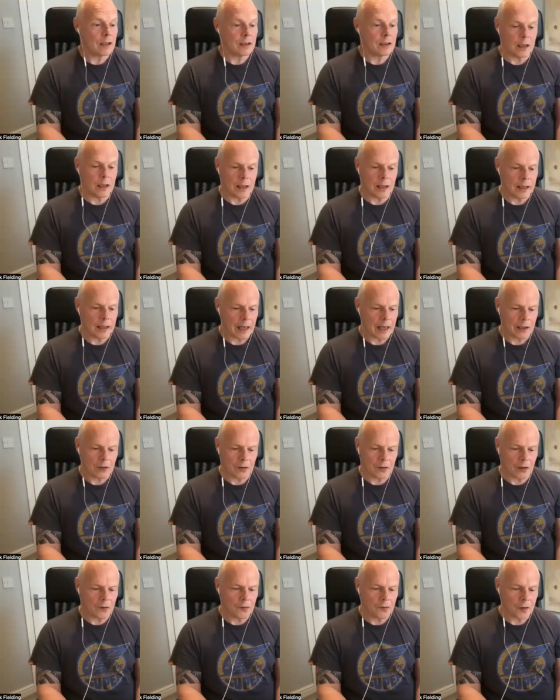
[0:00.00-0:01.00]
and it,
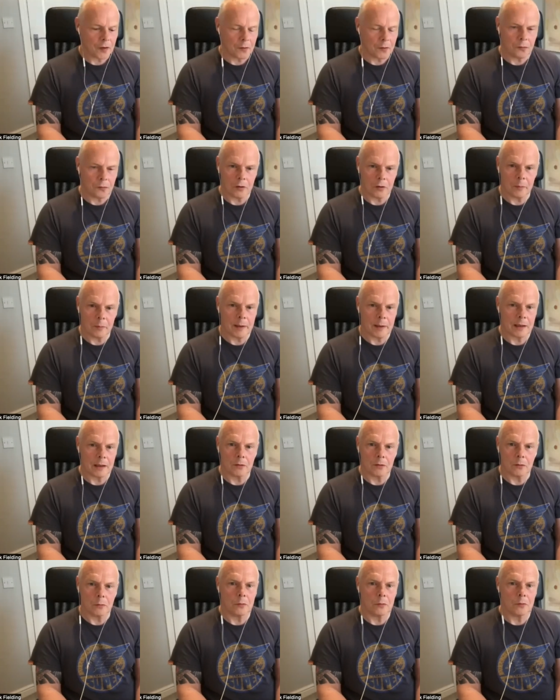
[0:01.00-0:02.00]
it, it's so true about the
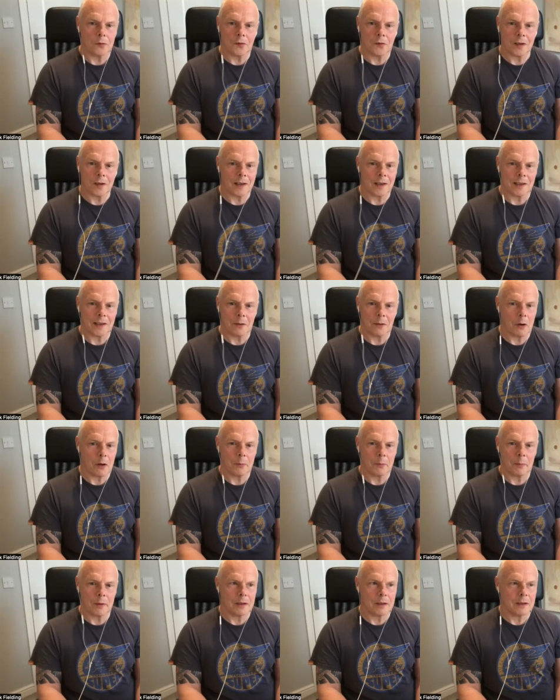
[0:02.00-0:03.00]
doors. Yeah, you
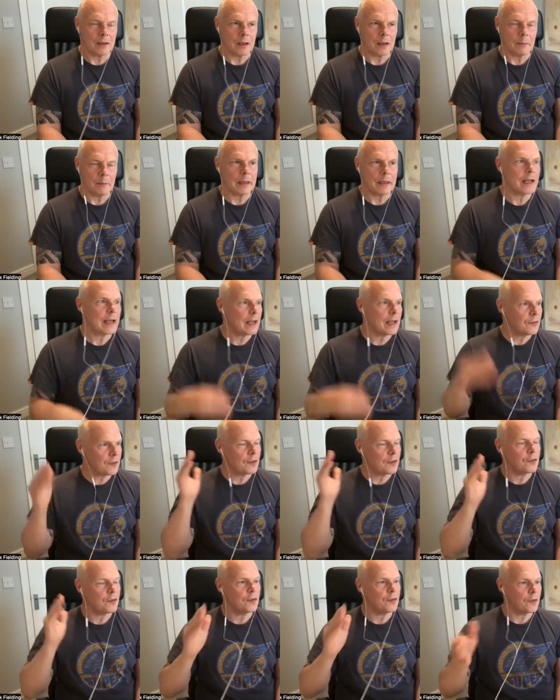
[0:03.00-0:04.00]
open. I mean, I guess
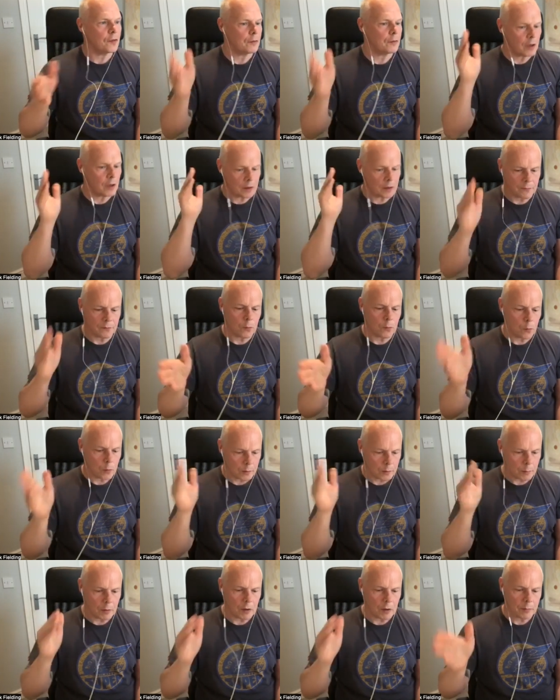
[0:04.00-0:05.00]
this is the kind of
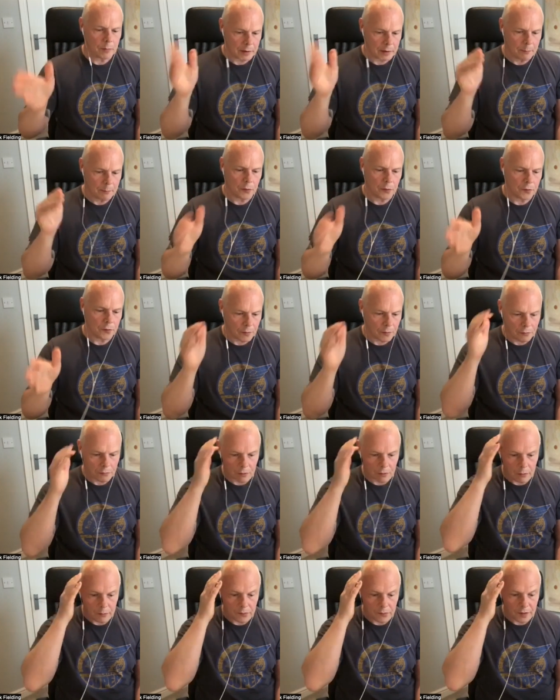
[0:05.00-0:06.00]
forward movement and pushing
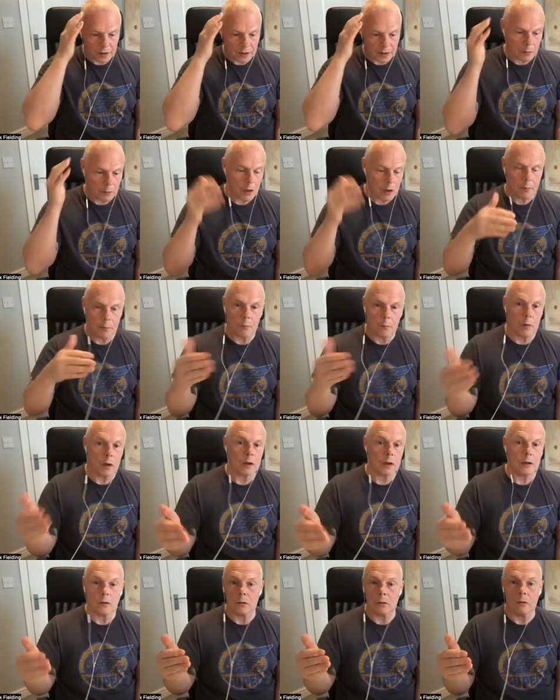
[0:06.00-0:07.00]
through, isn't it? You open
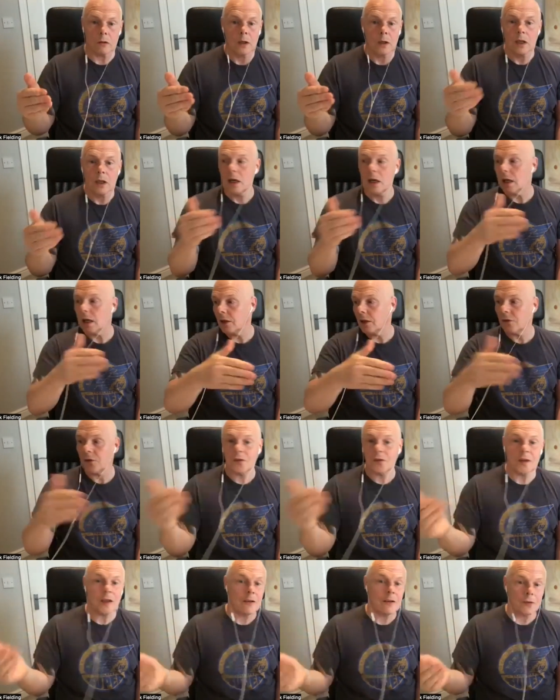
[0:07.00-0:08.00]
one door, and there's a
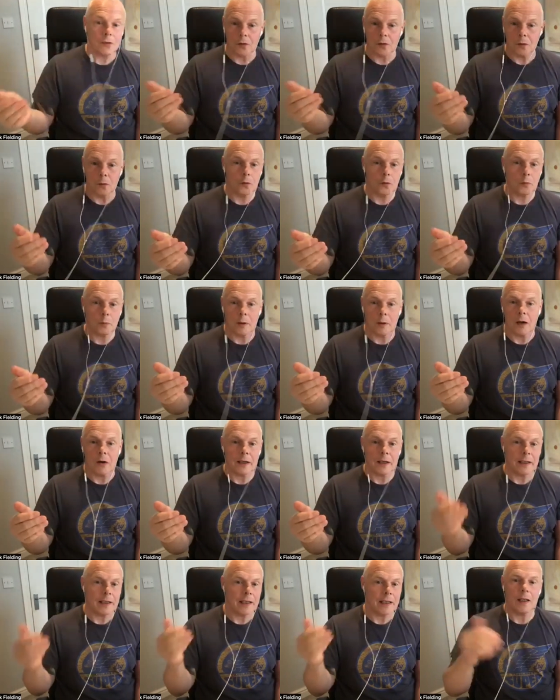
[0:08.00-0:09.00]
series of doors
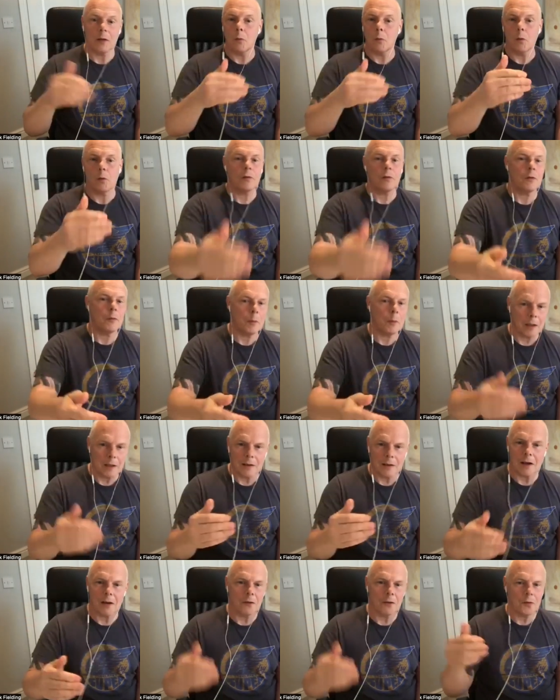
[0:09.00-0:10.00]
behind it. You walk through one of
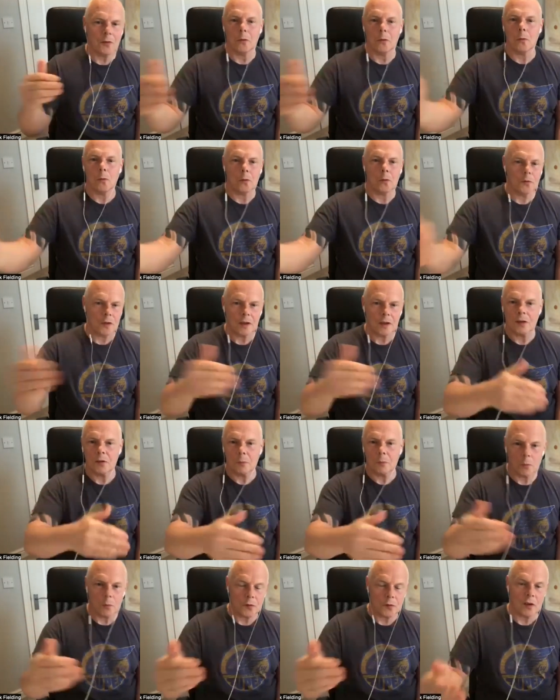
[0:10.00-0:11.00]
those doors, and there's
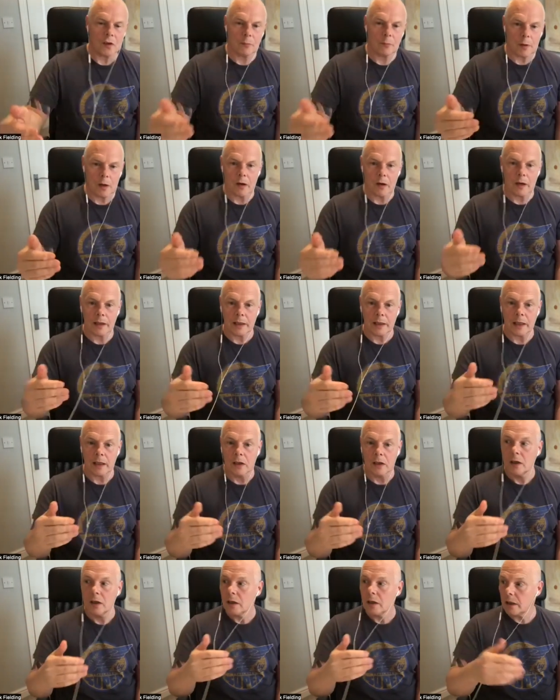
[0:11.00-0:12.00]
more stuff behind it.
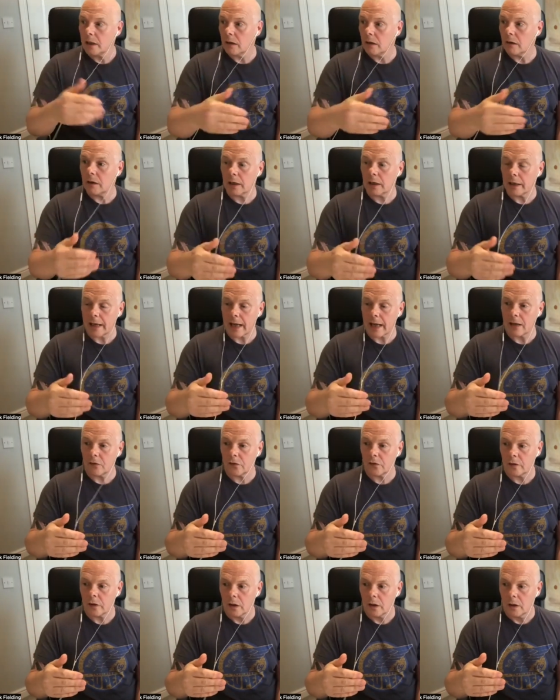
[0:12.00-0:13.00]
You know, and I
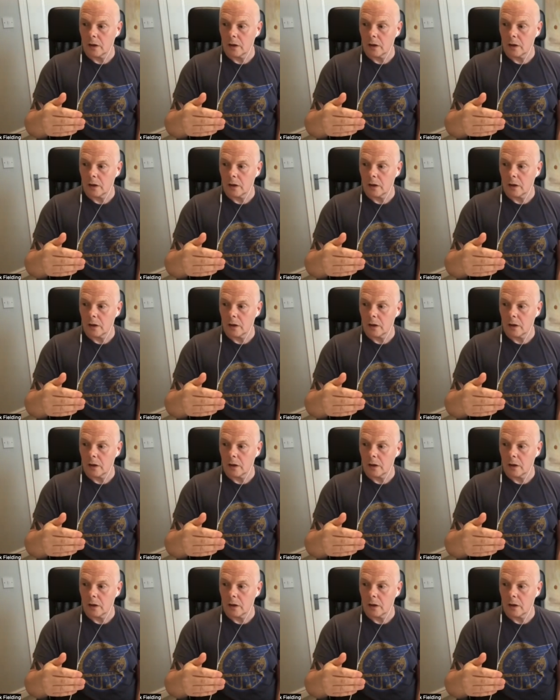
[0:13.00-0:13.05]
guess,